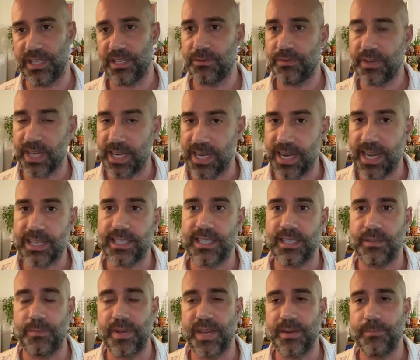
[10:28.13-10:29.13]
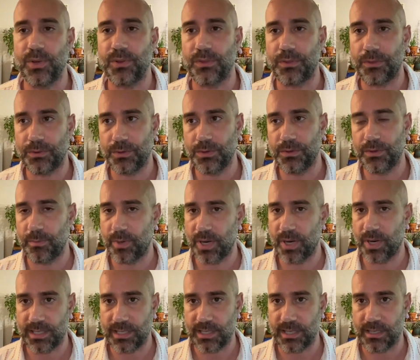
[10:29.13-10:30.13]
You've connected people through the
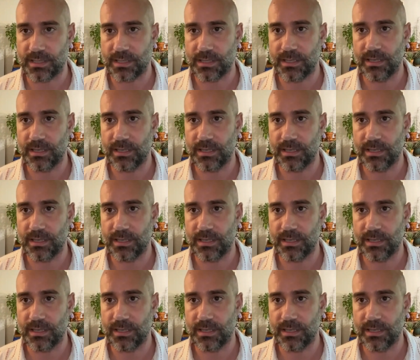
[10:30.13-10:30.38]
process.